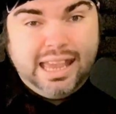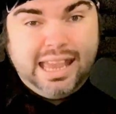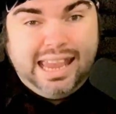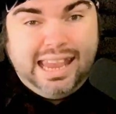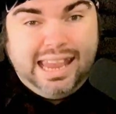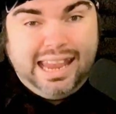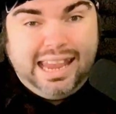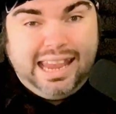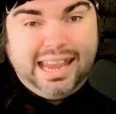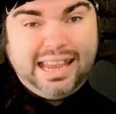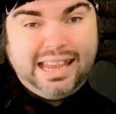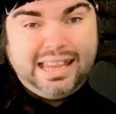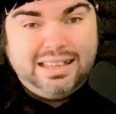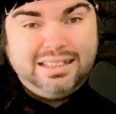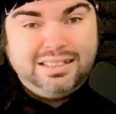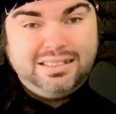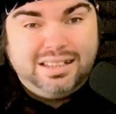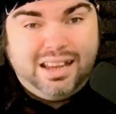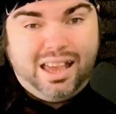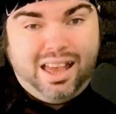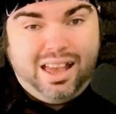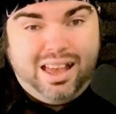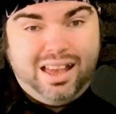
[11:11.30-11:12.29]
and
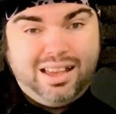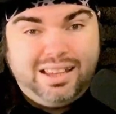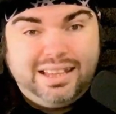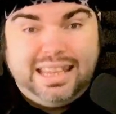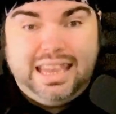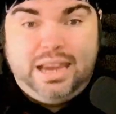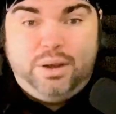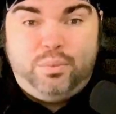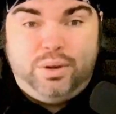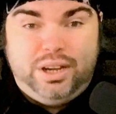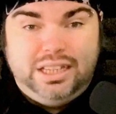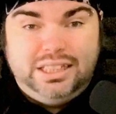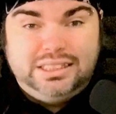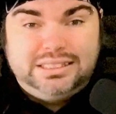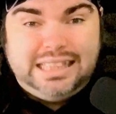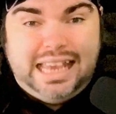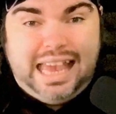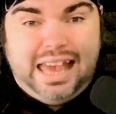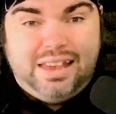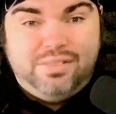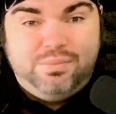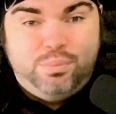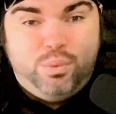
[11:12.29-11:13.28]
get ready to
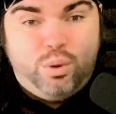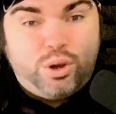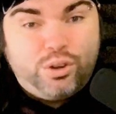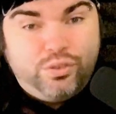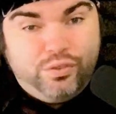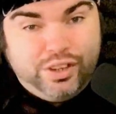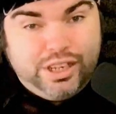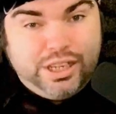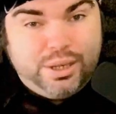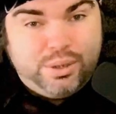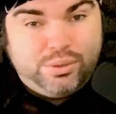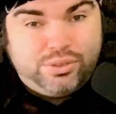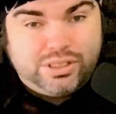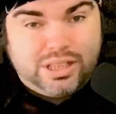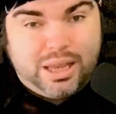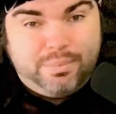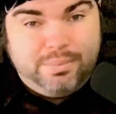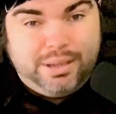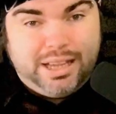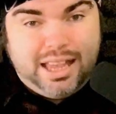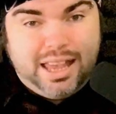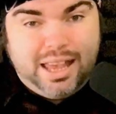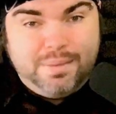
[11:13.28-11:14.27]
have more videos
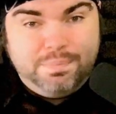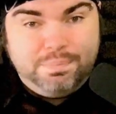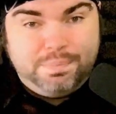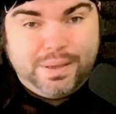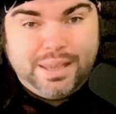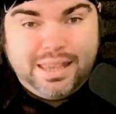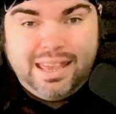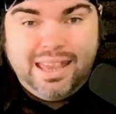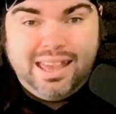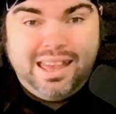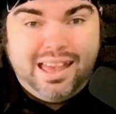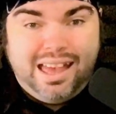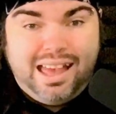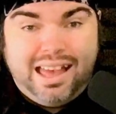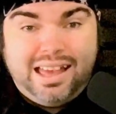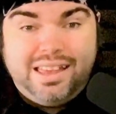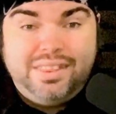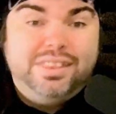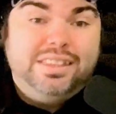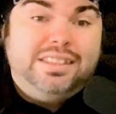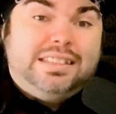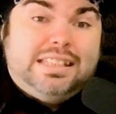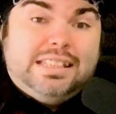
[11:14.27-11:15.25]
coming up.
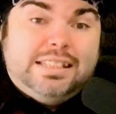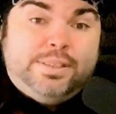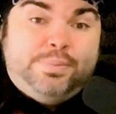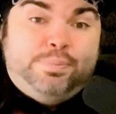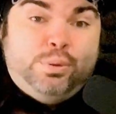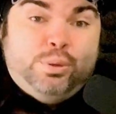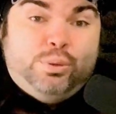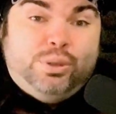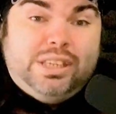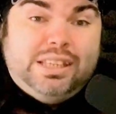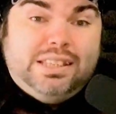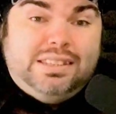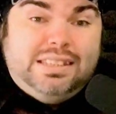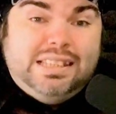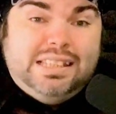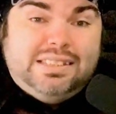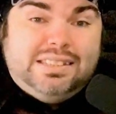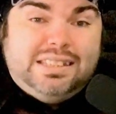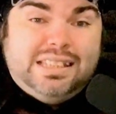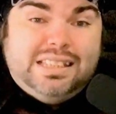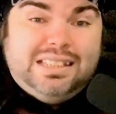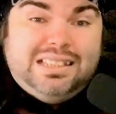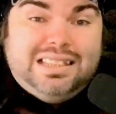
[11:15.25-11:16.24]
This is spooky
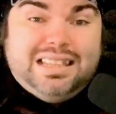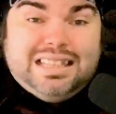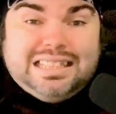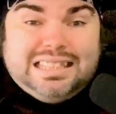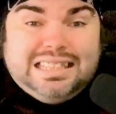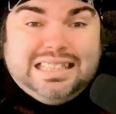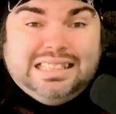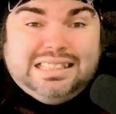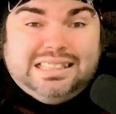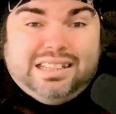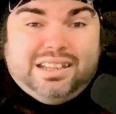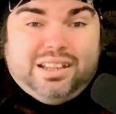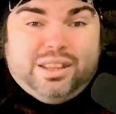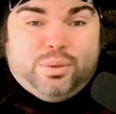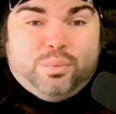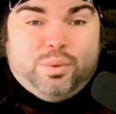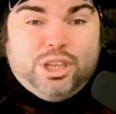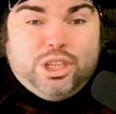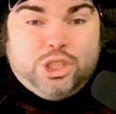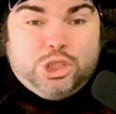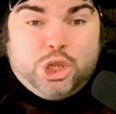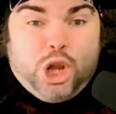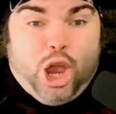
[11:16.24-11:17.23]
season, the season of the
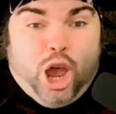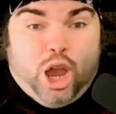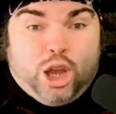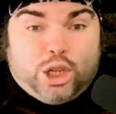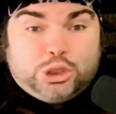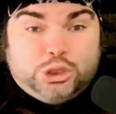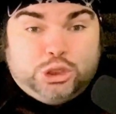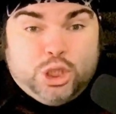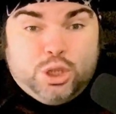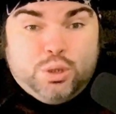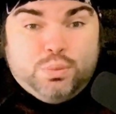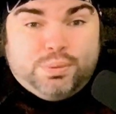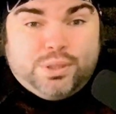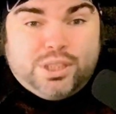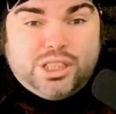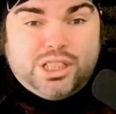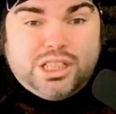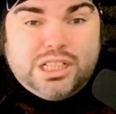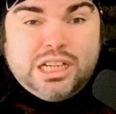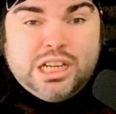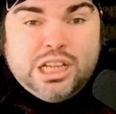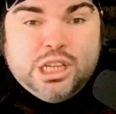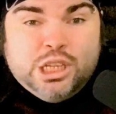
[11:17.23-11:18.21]
witch,
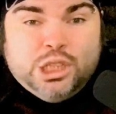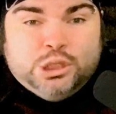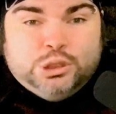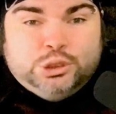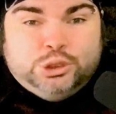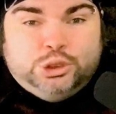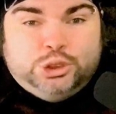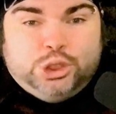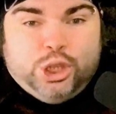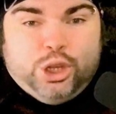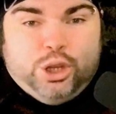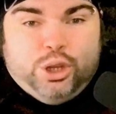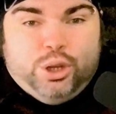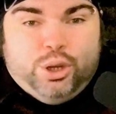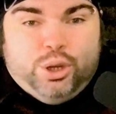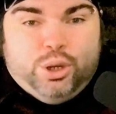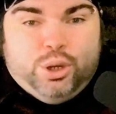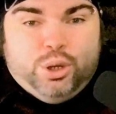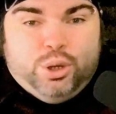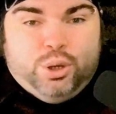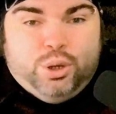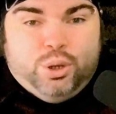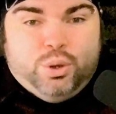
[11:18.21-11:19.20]
October,
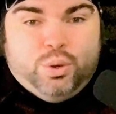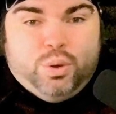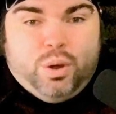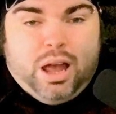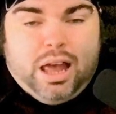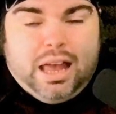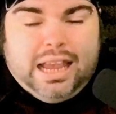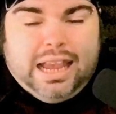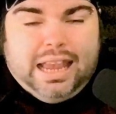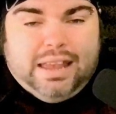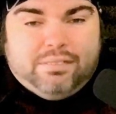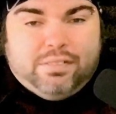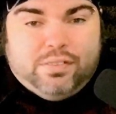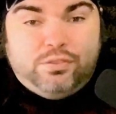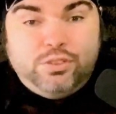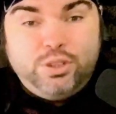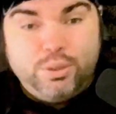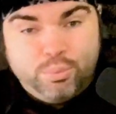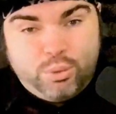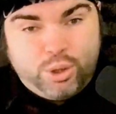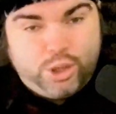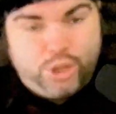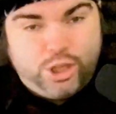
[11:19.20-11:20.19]
so I have a few
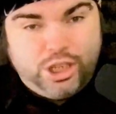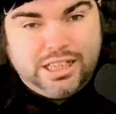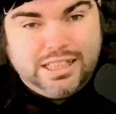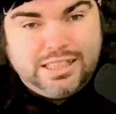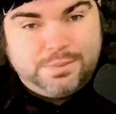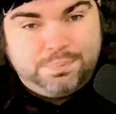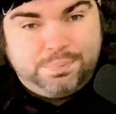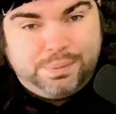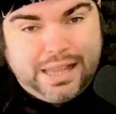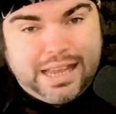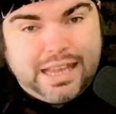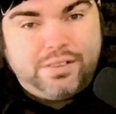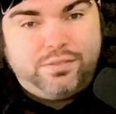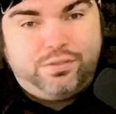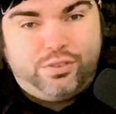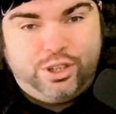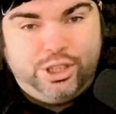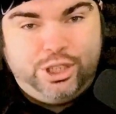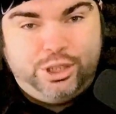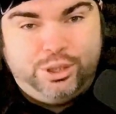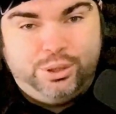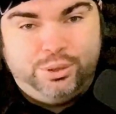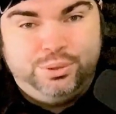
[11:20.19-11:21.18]
more goodies planned for
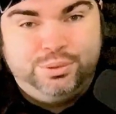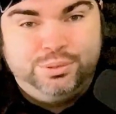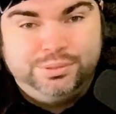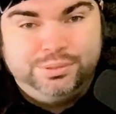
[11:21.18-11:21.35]
you.